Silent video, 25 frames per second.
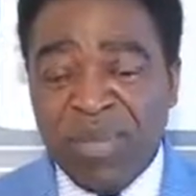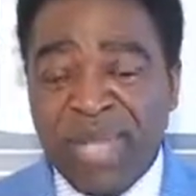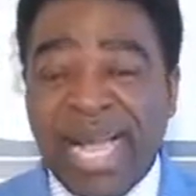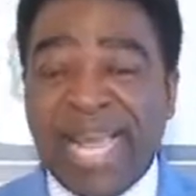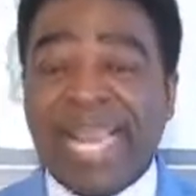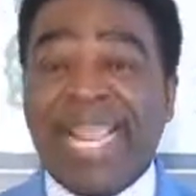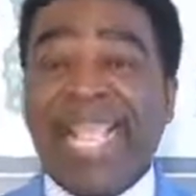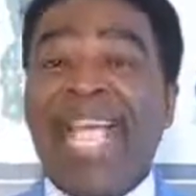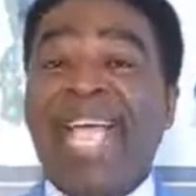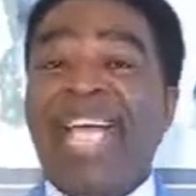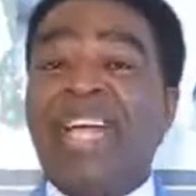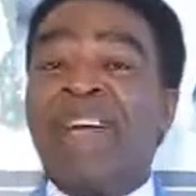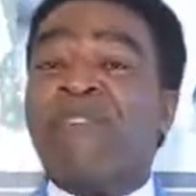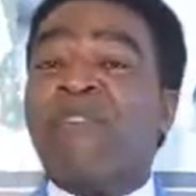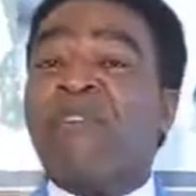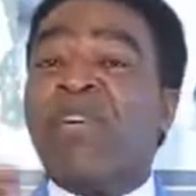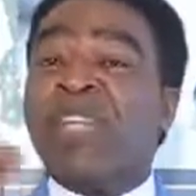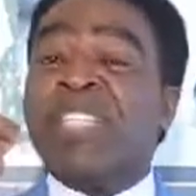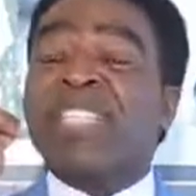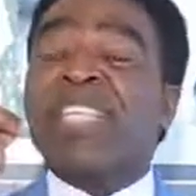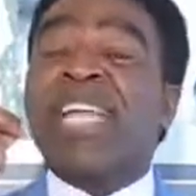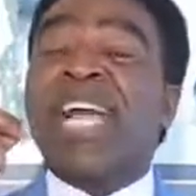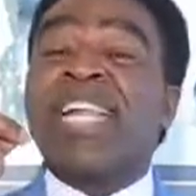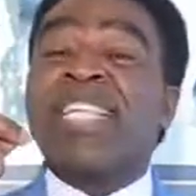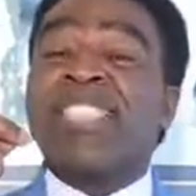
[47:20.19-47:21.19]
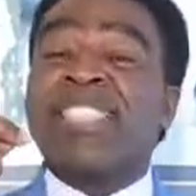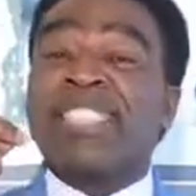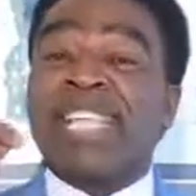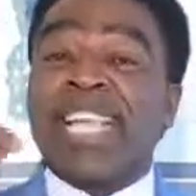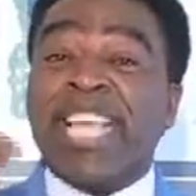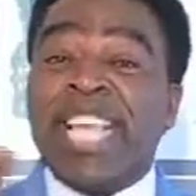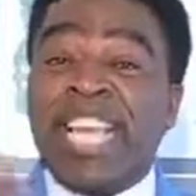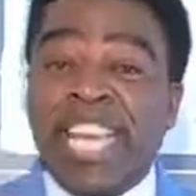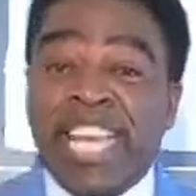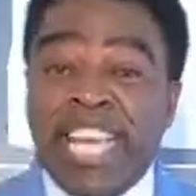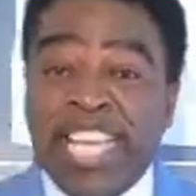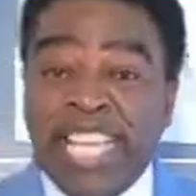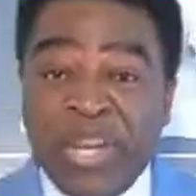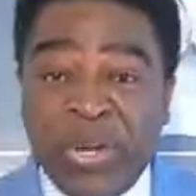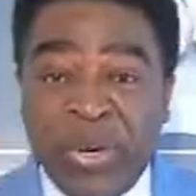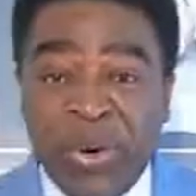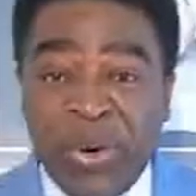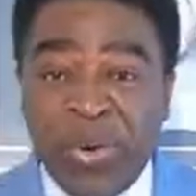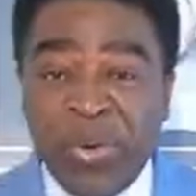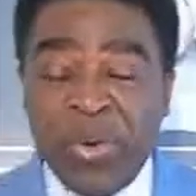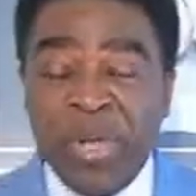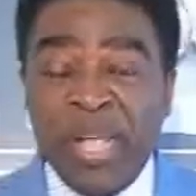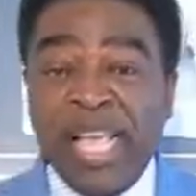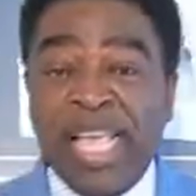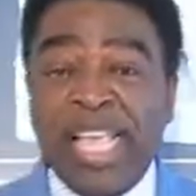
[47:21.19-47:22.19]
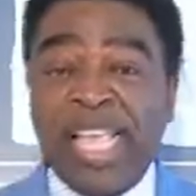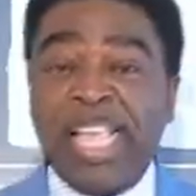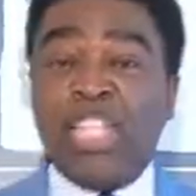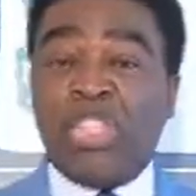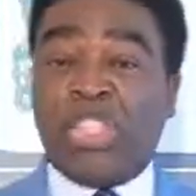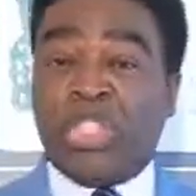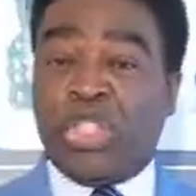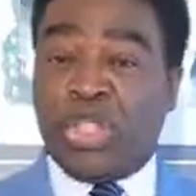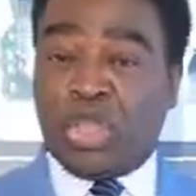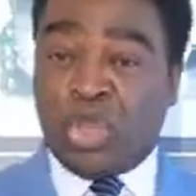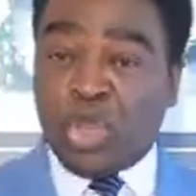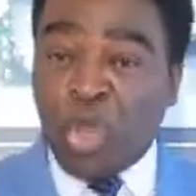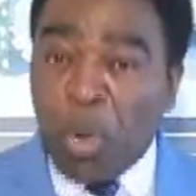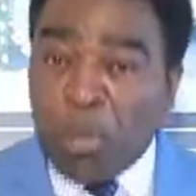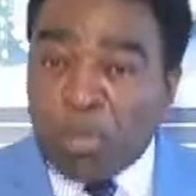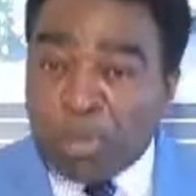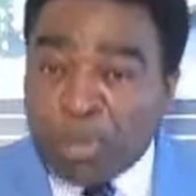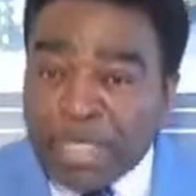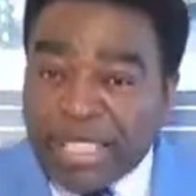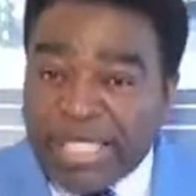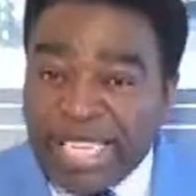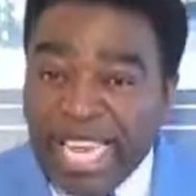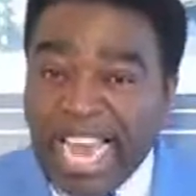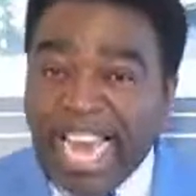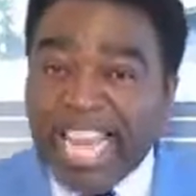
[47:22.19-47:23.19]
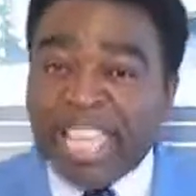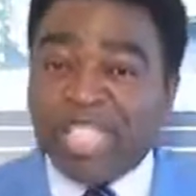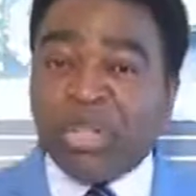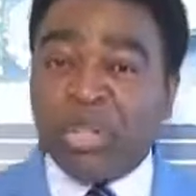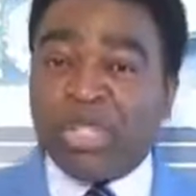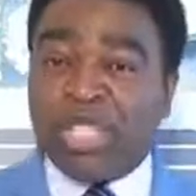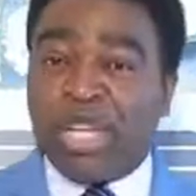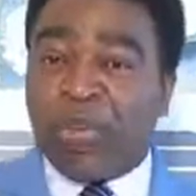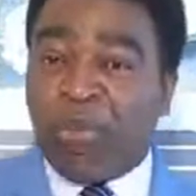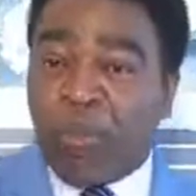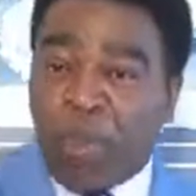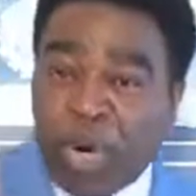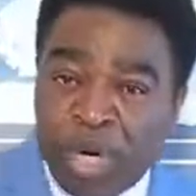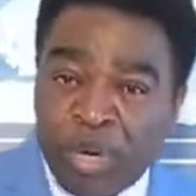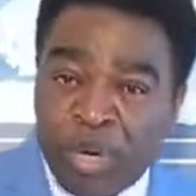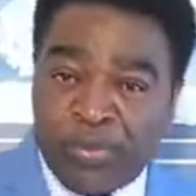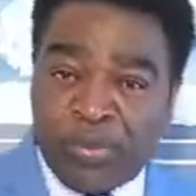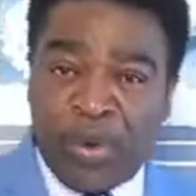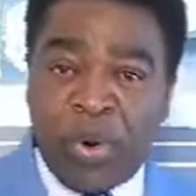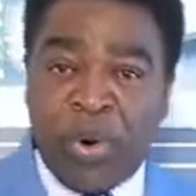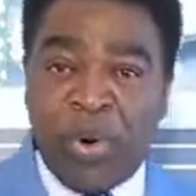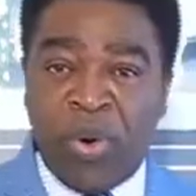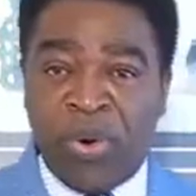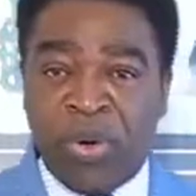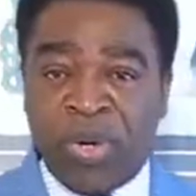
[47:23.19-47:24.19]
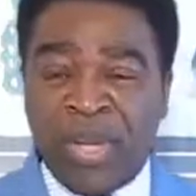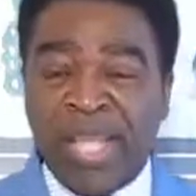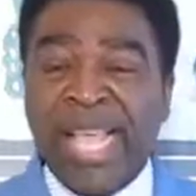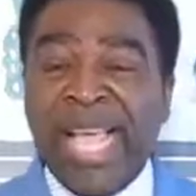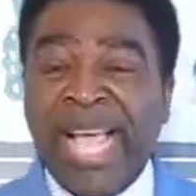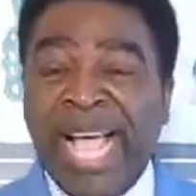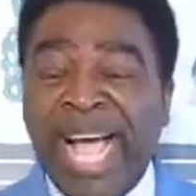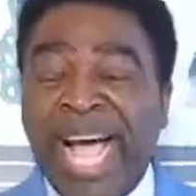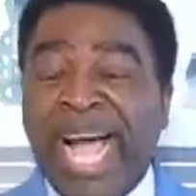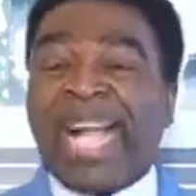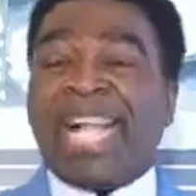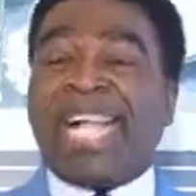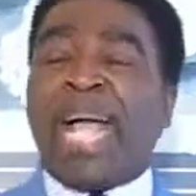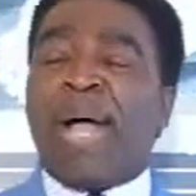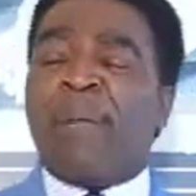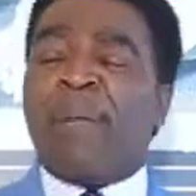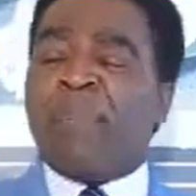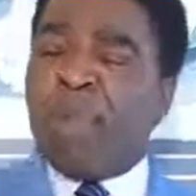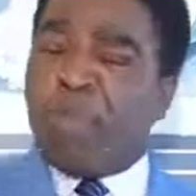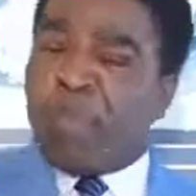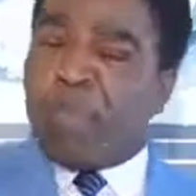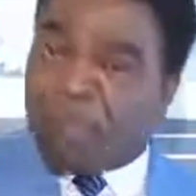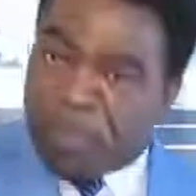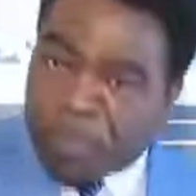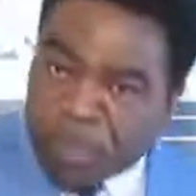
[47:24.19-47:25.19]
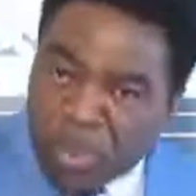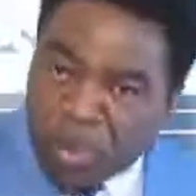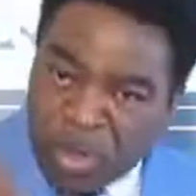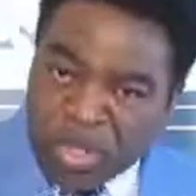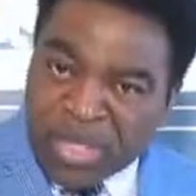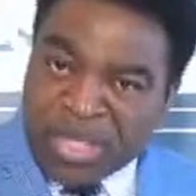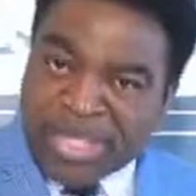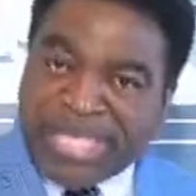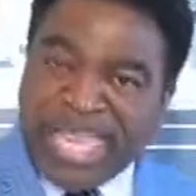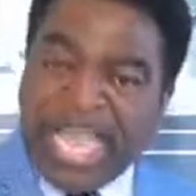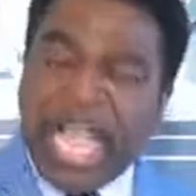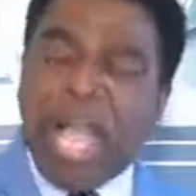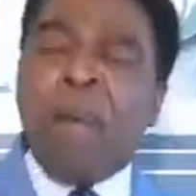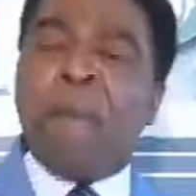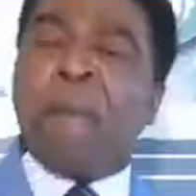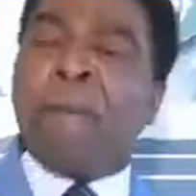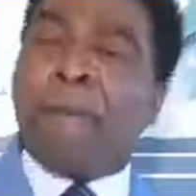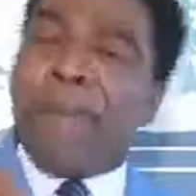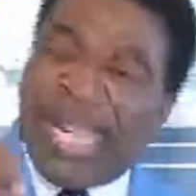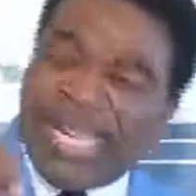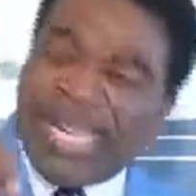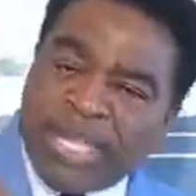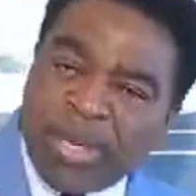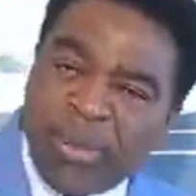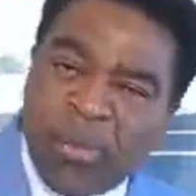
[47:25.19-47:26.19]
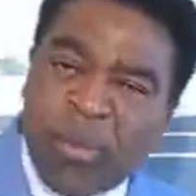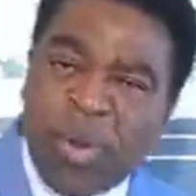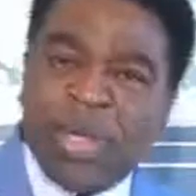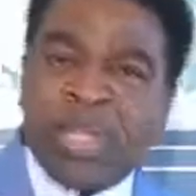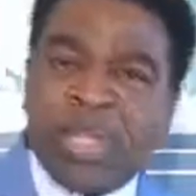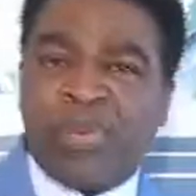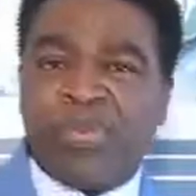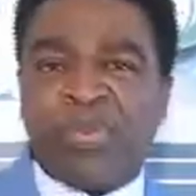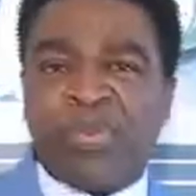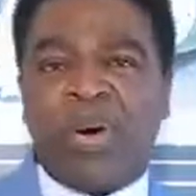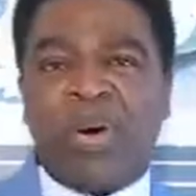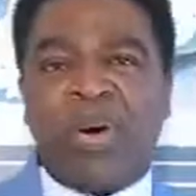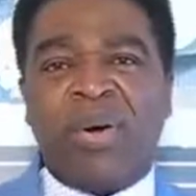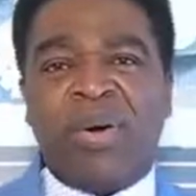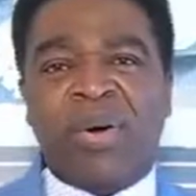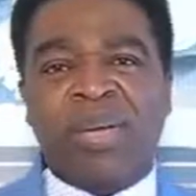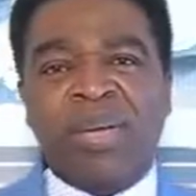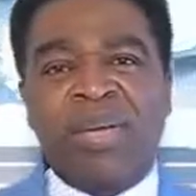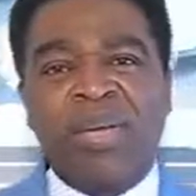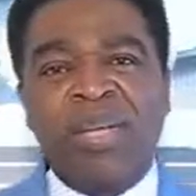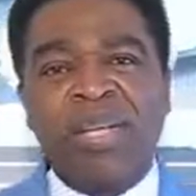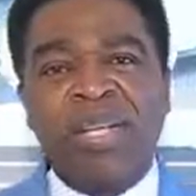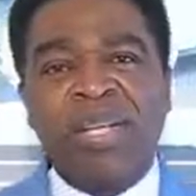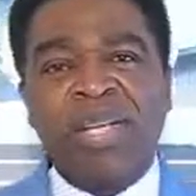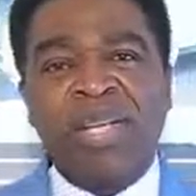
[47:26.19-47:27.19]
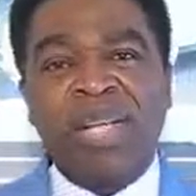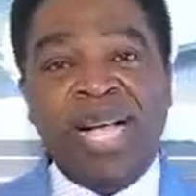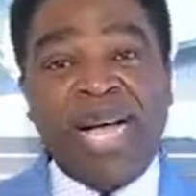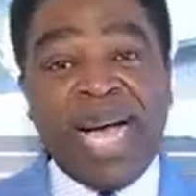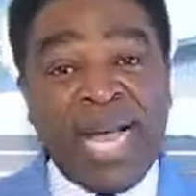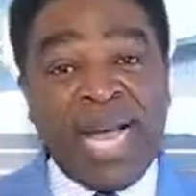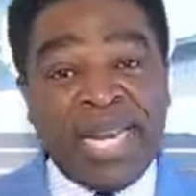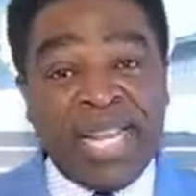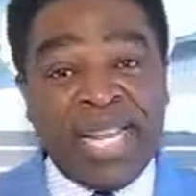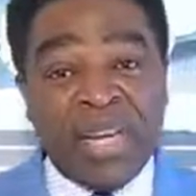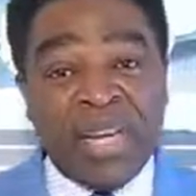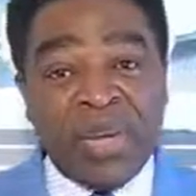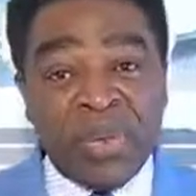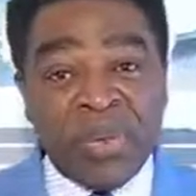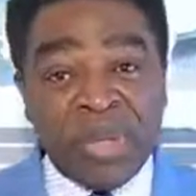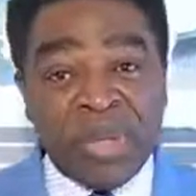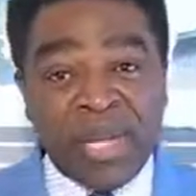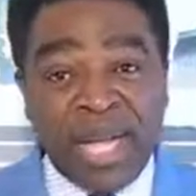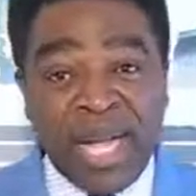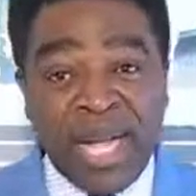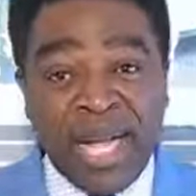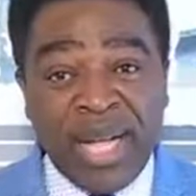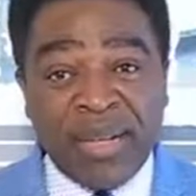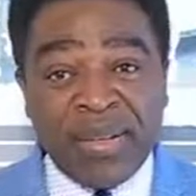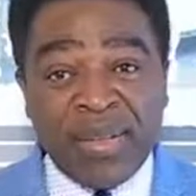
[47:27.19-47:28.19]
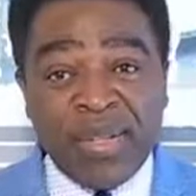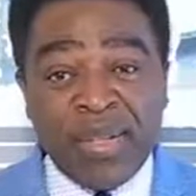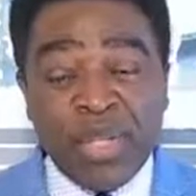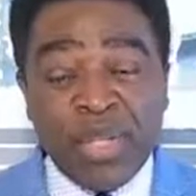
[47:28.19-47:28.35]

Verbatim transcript: And everything that is illegal is subject to the word of God and can be brought down by the word of God. Amen. Hallelujah.